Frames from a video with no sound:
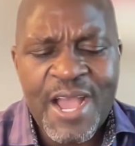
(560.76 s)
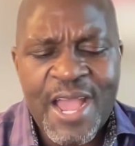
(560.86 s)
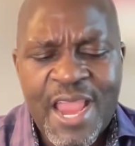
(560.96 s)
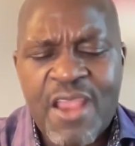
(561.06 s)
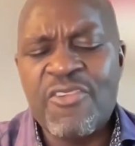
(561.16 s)

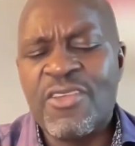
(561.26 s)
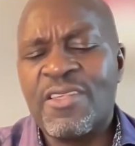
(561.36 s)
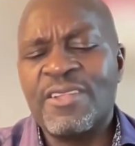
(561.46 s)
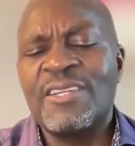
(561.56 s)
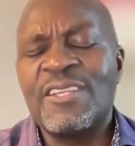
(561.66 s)
area
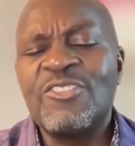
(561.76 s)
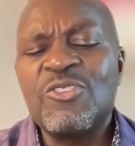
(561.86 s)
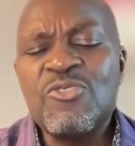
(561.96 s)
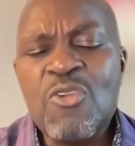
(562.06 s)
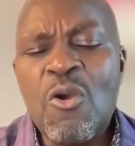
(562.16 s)
that there is
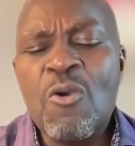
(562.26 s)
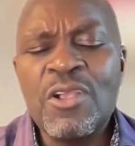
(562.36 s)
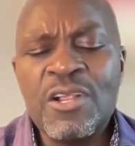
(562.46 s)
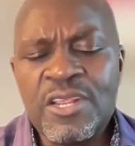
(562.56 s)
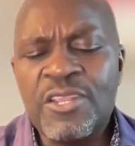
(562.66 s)
no
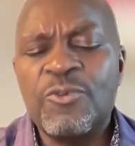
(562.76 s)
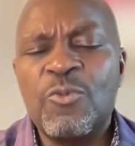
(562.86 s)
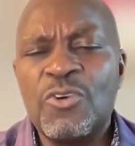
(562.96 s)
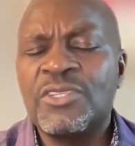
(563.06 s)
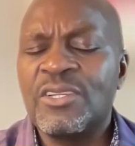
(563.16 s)
clean
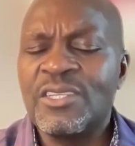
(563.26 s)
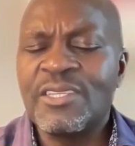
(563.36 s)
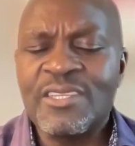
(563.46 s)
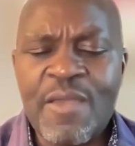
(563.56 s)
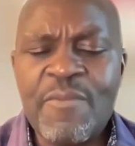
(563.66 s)
water,
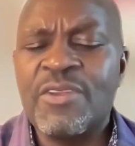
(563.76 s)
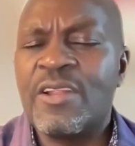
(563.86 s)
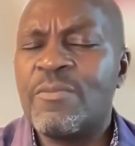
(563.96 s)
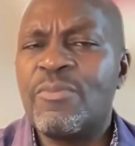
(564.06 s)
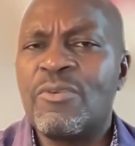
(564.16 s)
determined
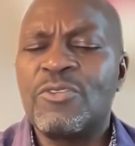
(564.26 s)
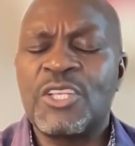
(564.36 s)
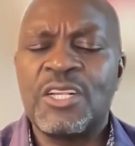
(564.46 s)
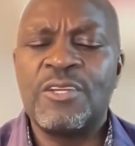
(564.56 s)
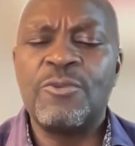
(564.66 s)
and brought
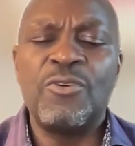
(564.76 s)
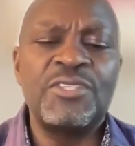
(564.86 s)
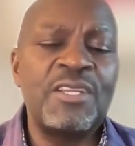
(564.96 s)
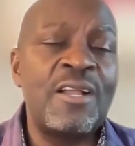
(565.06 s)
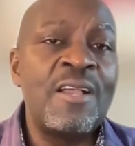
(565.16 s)
clean
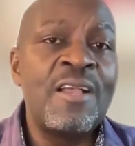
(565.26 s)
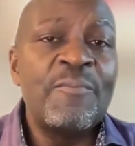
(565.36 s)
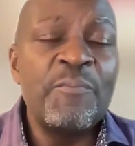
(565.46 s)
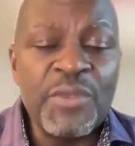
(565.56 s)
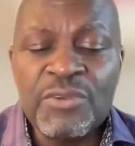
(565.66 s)
water,
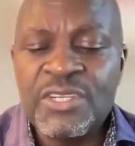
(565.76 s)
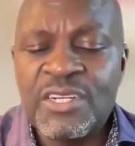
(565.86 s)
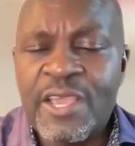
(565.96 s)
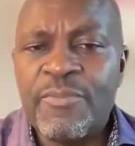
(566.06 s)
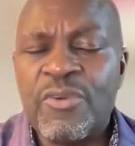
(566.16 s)
built
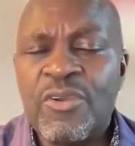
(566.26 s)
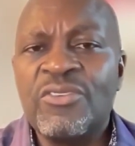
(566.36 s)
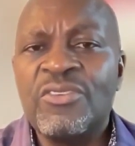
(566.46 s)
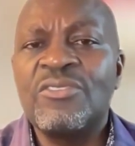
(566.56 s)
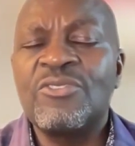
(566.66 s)

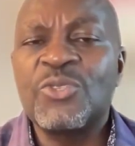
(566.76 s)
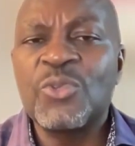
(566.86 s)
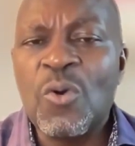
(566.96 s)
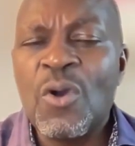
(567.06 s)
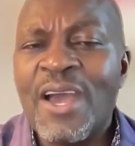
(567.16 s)
libraries
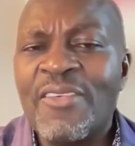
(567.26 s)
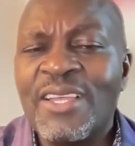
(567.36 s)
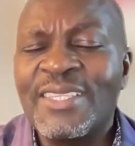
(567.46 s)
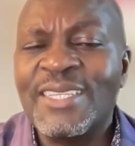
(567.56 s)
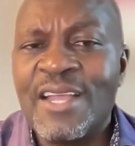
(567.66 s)
so
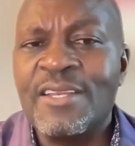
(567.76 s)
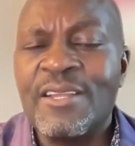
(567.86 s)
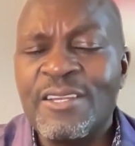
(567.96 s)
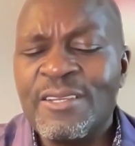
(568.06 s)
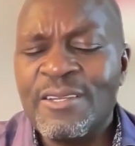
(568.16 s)
others can
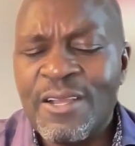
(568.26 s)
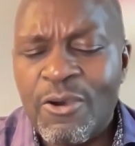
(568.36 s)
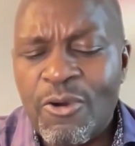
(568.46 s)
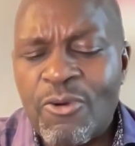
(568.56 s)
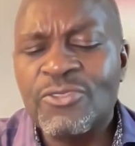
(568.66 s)

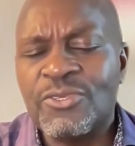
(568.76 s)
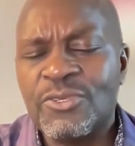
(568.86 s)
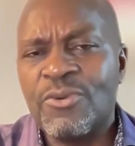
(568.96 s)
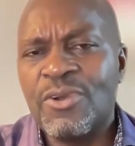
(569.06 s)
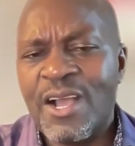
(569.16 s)

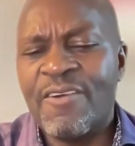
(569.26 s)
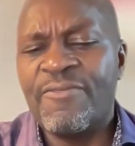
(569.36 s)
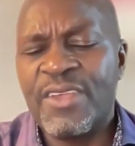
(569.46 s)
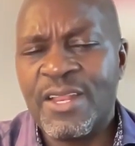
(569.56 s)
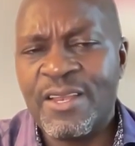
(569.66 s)
also have
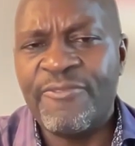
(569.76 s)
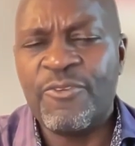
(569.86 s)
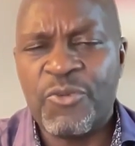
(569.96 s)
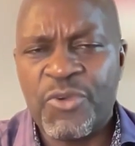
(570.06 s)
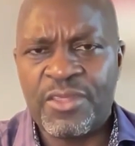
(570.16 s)
a level
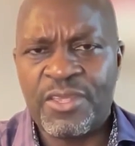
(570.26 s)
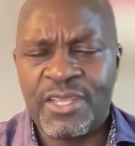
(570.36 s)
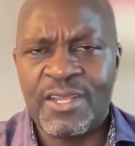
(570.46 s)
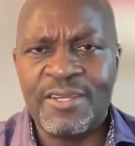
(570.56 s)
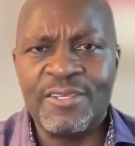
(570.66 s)
where they
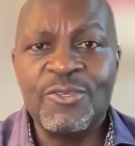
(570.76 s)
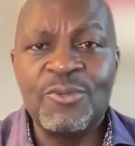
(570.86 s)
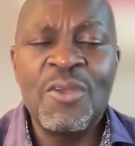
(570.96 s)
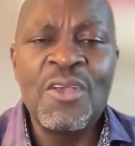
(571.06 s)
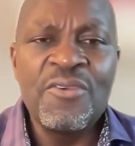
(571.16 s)
can do
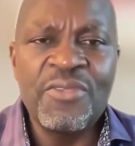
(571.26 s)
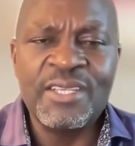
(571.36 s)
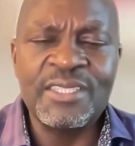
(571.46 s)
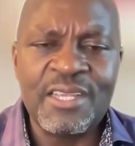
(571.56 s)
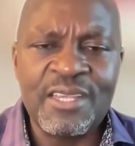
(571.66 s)

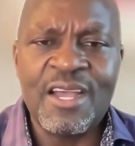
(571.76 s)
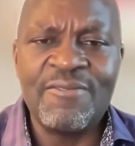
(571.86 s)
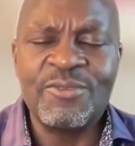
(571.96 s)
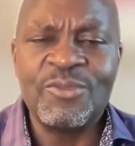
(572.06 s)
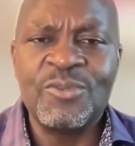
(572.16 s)
things they have
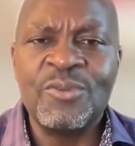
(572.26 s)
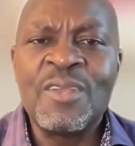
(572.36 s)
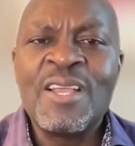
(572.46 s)
to do.